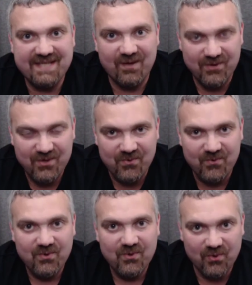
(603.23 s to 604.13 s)
until
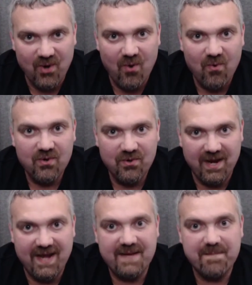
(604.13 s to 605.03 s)
you grow
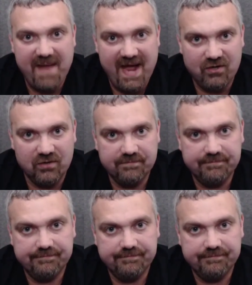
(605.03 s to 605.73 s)
gray matter.